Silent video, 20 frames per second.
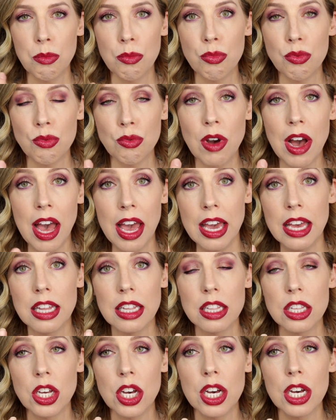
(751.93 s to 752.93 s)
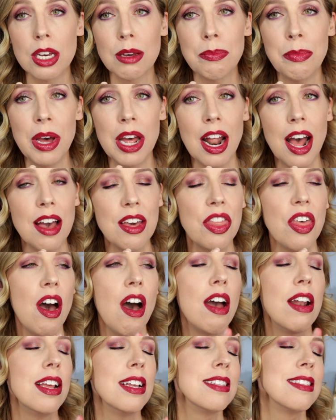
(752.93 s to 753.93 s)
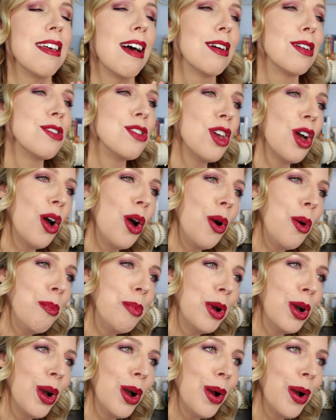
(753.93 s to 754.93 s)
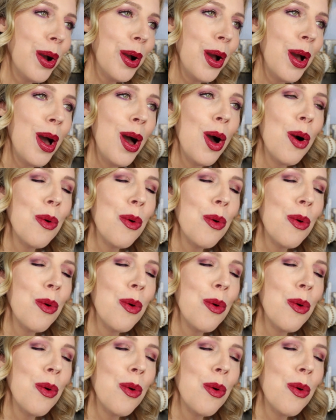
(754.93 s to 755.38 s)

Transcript: bright look, but I thought it's October.